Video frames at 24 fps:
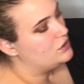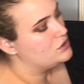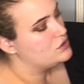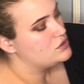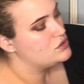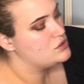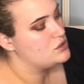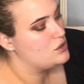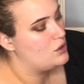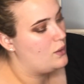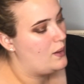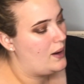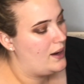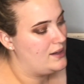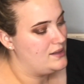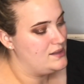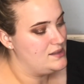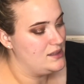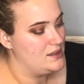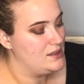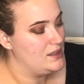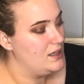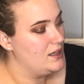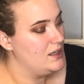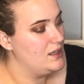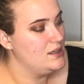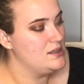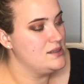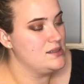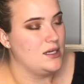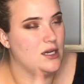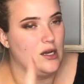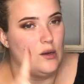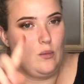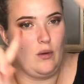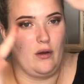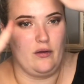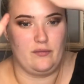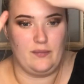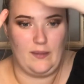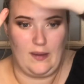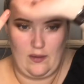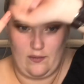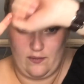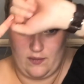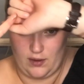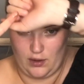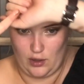So I did get it to come off
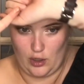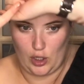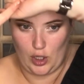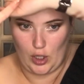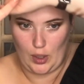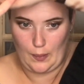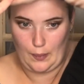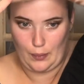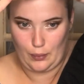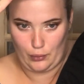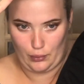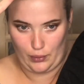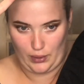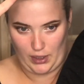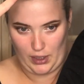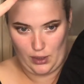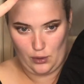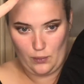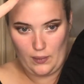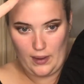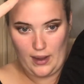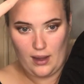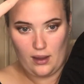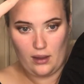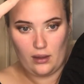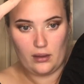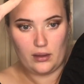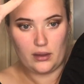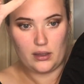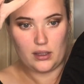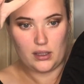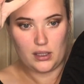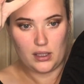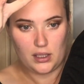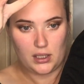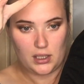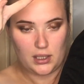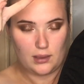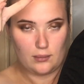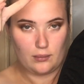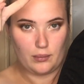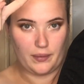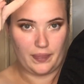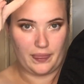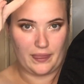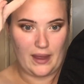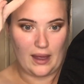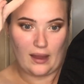my finger pretty well,
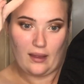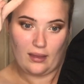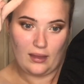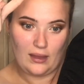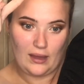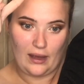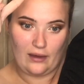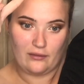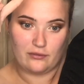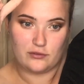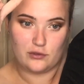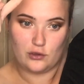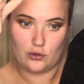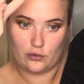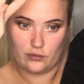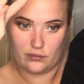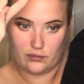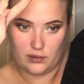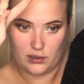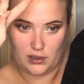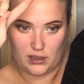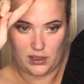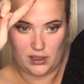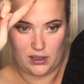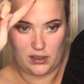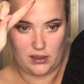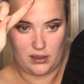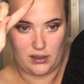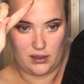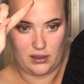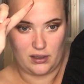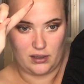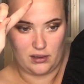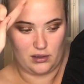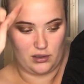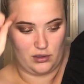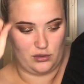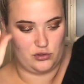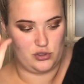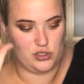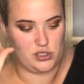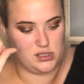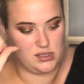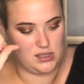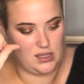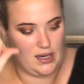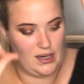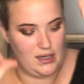but that leftover, you
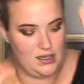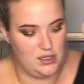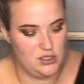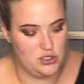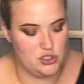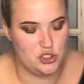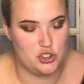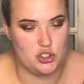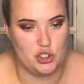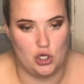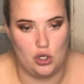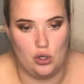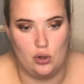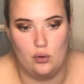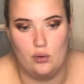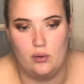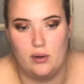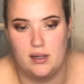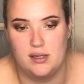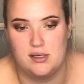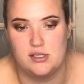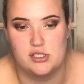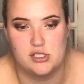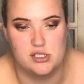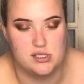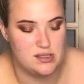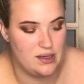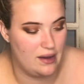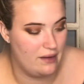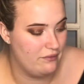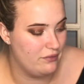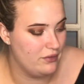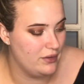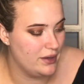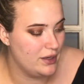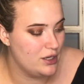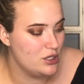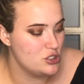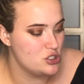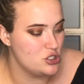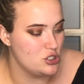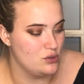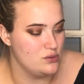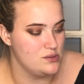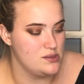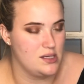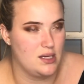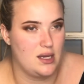just kind of show, it just, I feel like it
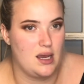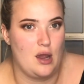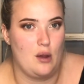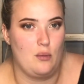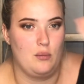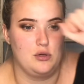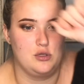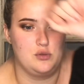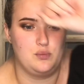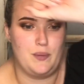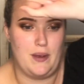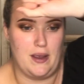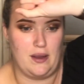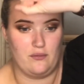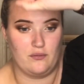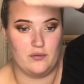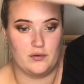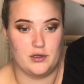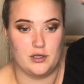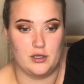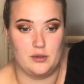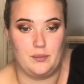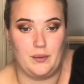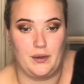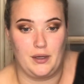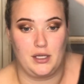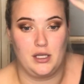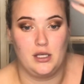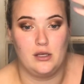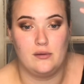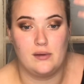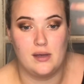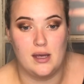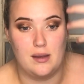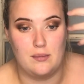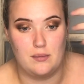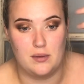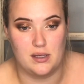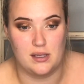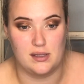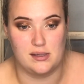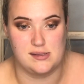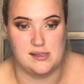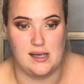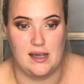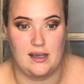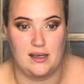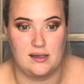shows like how much bang for your buck you get,
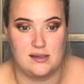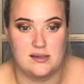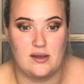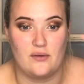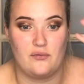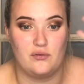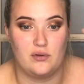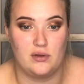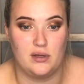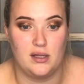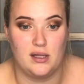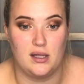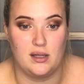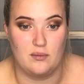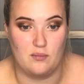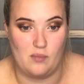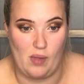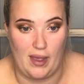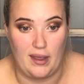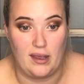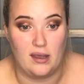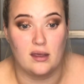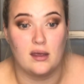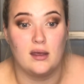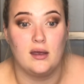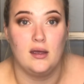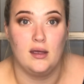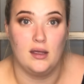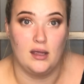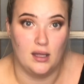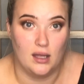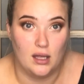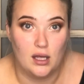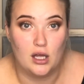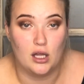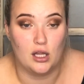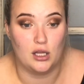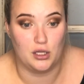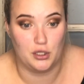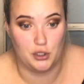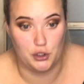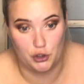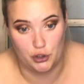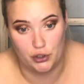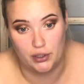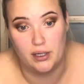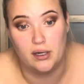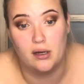because I definitely am like
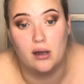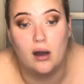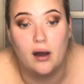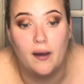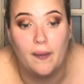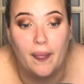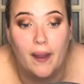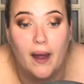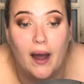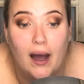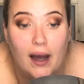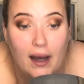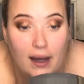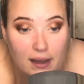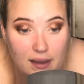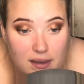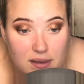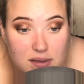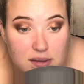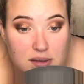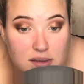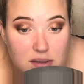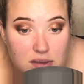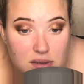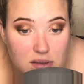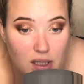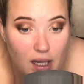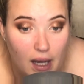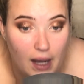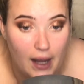glittery on the eyes,